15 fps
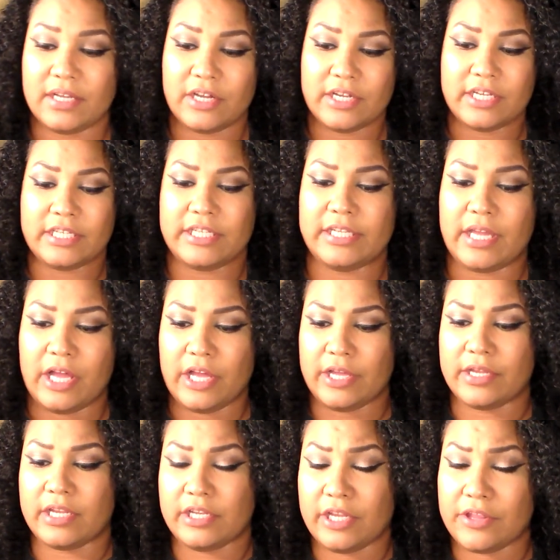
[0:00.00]

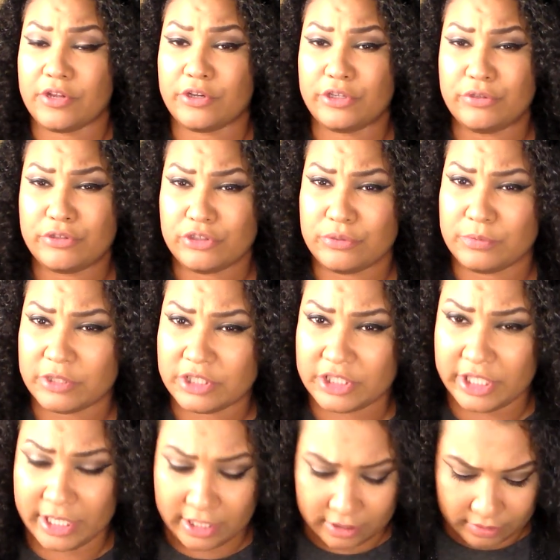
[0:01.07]
another YouTuber's
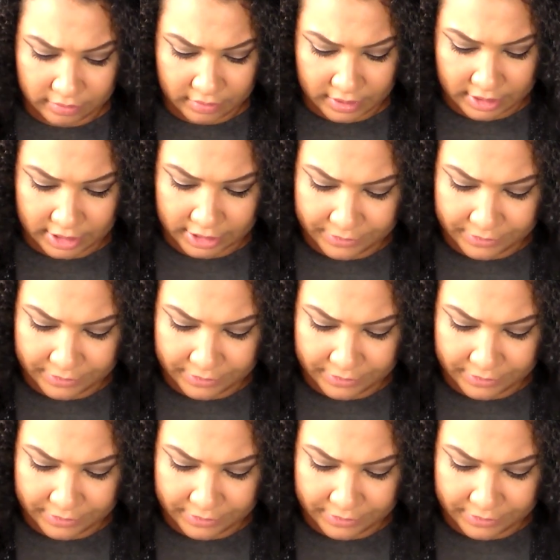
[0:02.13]
channel.